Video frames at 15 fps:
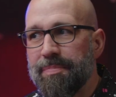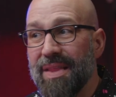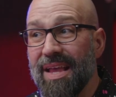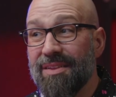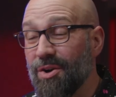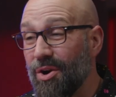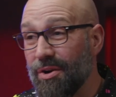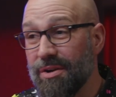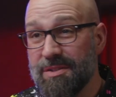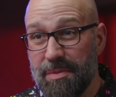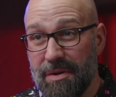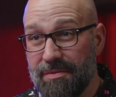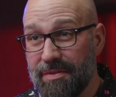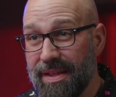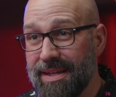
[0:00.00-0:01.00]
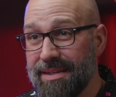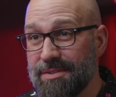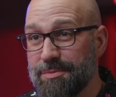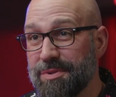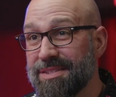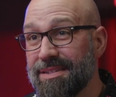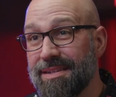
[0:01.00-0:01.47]
And the hardest part for that is,
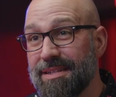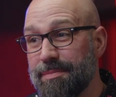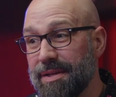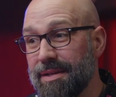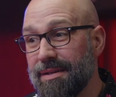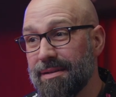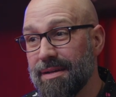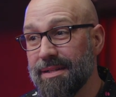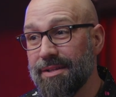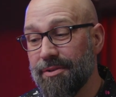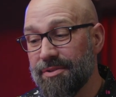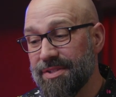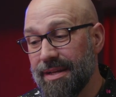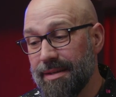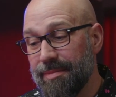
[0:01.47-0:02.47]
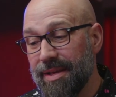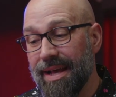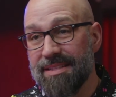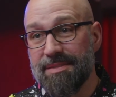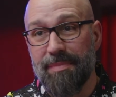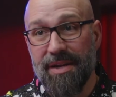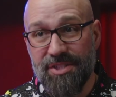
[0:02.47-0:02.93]
what's it like to be on the other side of me
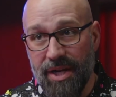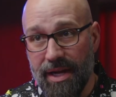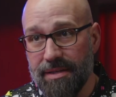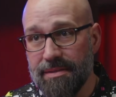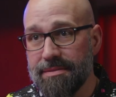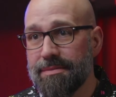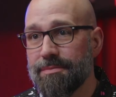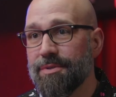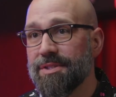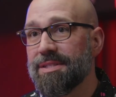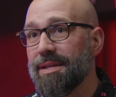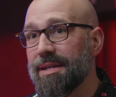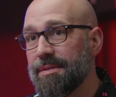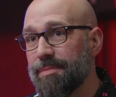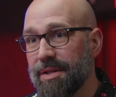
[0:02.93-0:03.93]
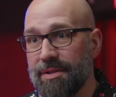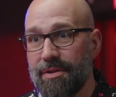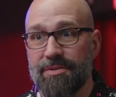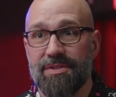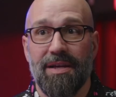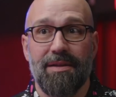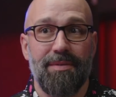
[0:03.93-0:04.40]
as my child? What's it like to be on the
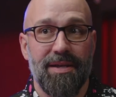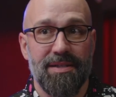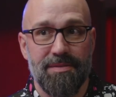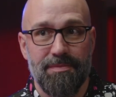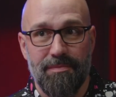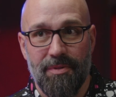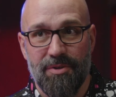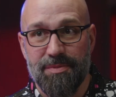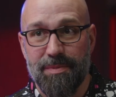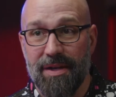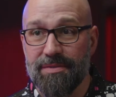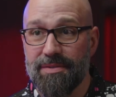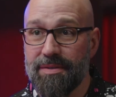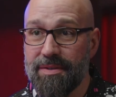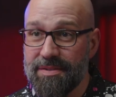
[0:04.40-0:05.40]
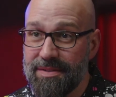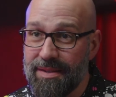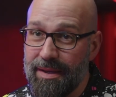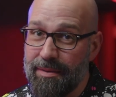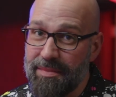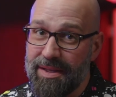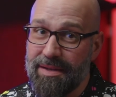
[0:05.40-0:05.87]
other side of me as our spouse? Because,
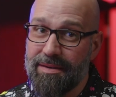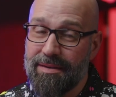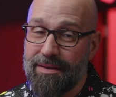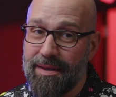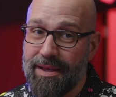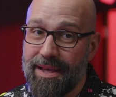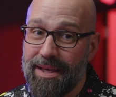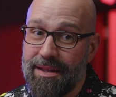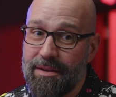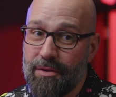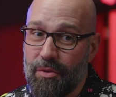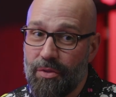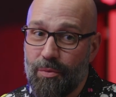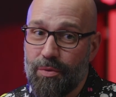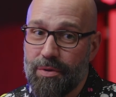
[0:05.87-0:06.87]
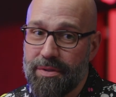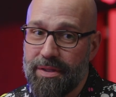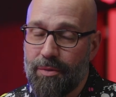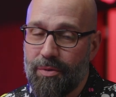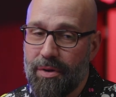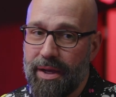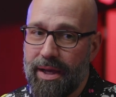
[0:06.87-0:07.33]
in the world
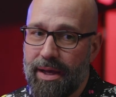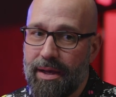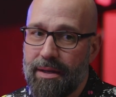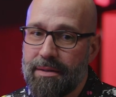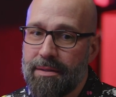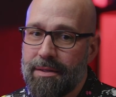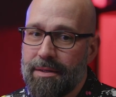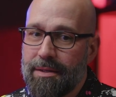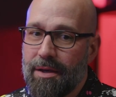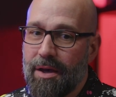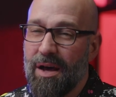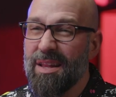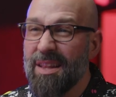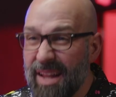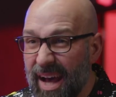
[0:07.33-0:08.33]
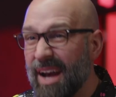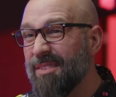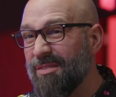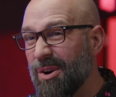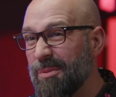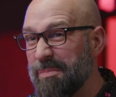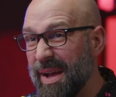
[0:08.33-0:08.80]
that we're at, a lot
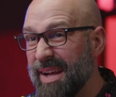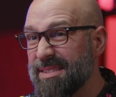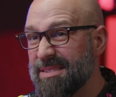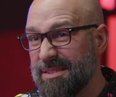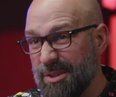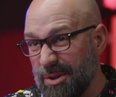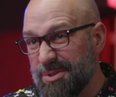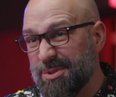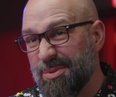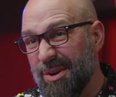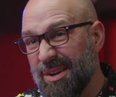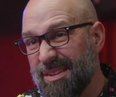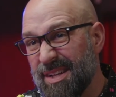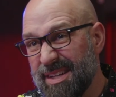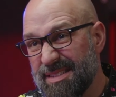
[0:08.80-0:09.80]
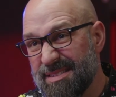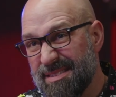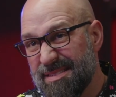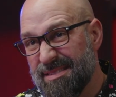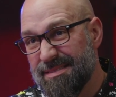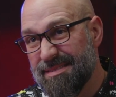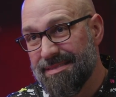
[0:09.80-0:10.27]
of our best goes to our
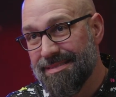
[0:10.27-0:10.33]
clients.